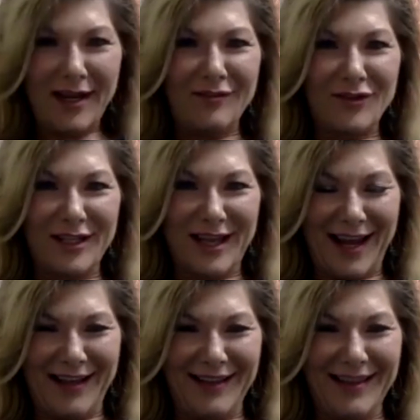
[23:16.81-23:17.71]
every
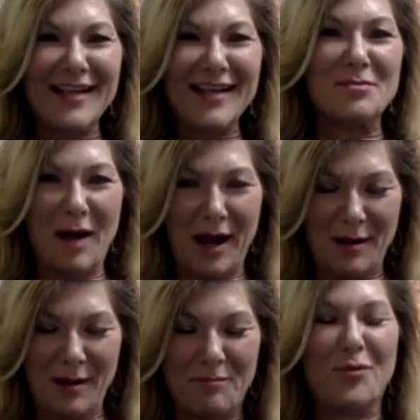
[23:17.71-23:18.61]
day. That's
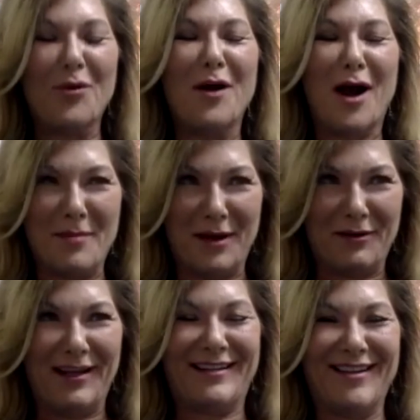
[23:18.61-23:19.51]
my
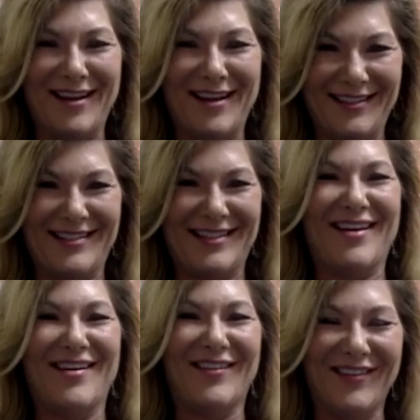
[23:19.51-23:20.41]
primary
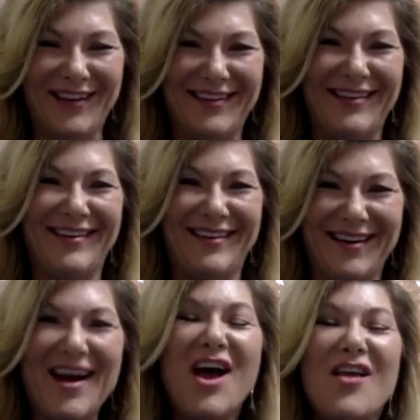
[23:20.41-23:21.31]
clientele.
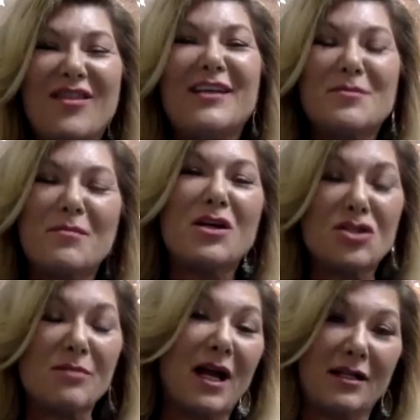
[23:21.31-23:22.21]
That's most
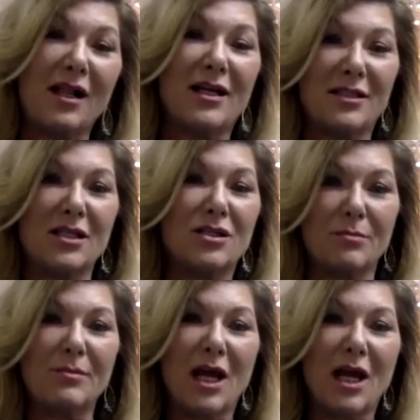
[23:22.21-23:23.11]
of my clientele, to
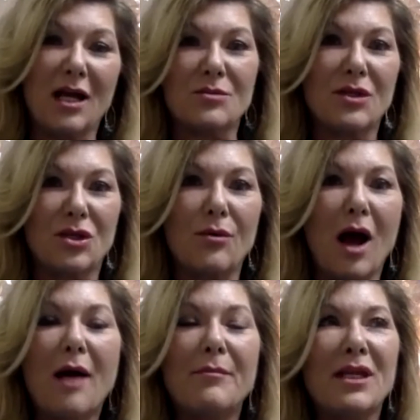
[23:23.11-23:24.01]
be honest with you.
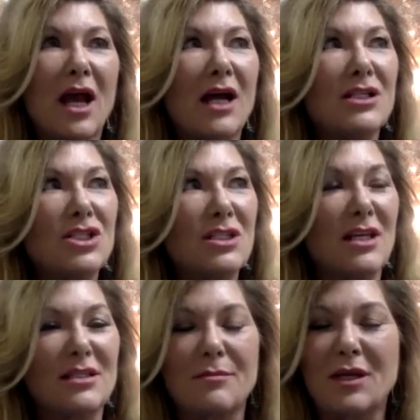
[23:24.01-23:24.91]
I mean, I just
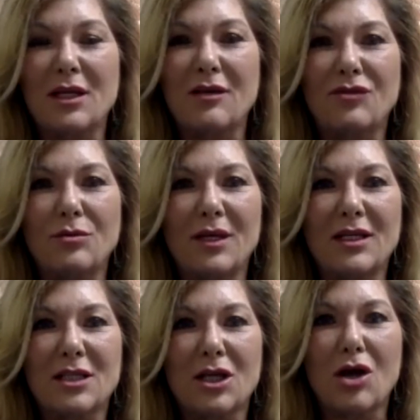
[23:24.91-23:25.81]
had somebody a few
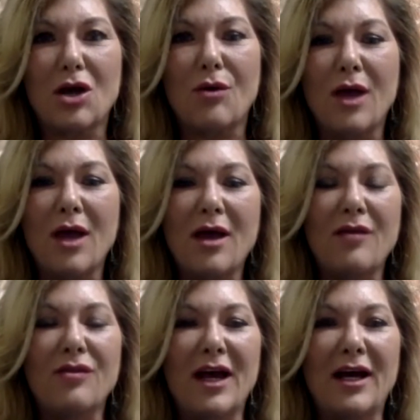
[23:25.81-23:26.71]
weeks ago
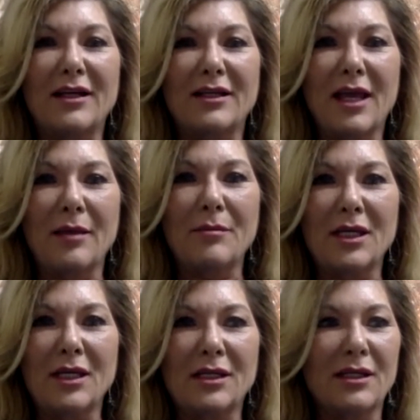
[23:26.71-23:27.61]
that came
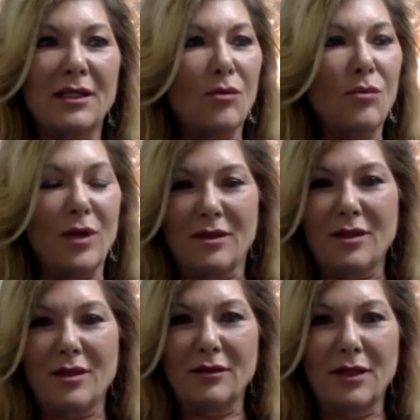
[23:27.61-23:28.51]
in with
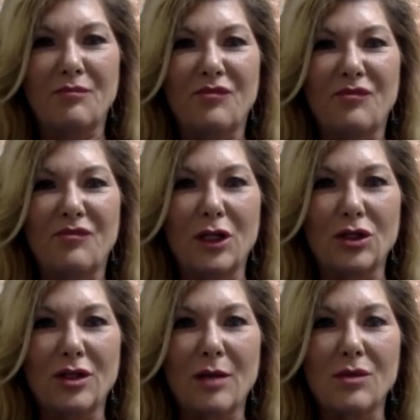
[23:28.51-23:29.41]
lip filler
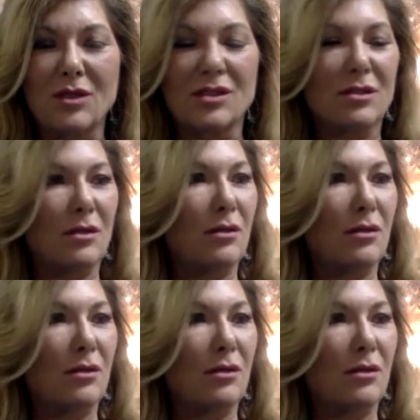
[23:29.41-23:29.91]
that was